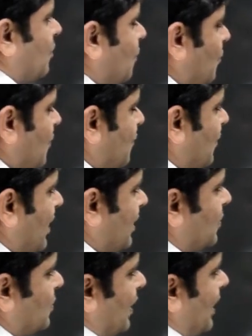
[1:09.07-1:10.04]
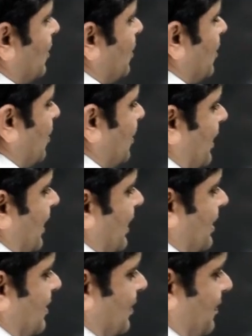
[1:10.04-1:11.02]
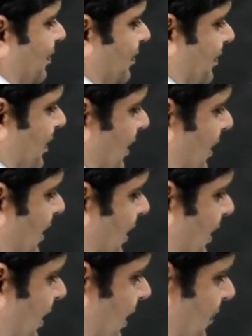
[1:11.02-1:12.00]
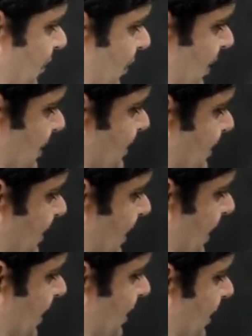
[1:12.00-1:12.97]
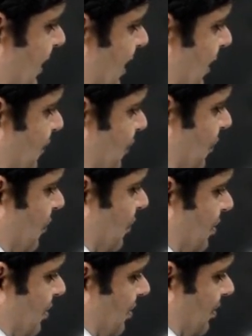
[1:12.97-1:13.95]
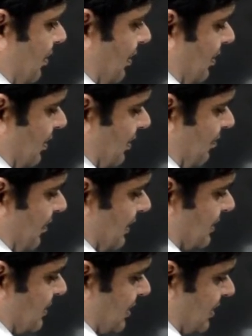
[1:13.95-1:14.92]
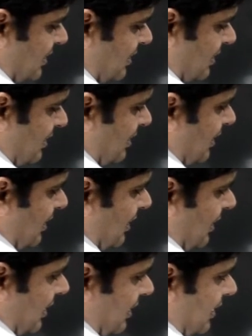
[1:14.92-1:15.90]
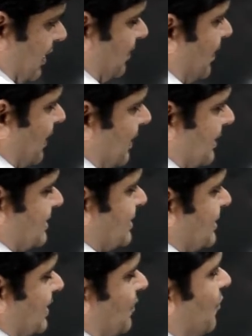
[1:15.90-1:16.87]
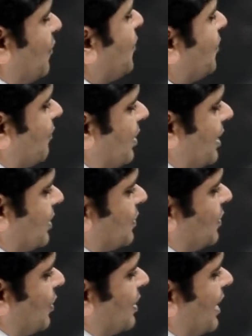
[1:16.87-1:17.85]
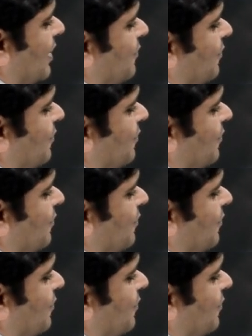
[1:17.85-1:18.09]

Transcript: We want to know that here we can see that there are four mentioned dependencies, and we want to know that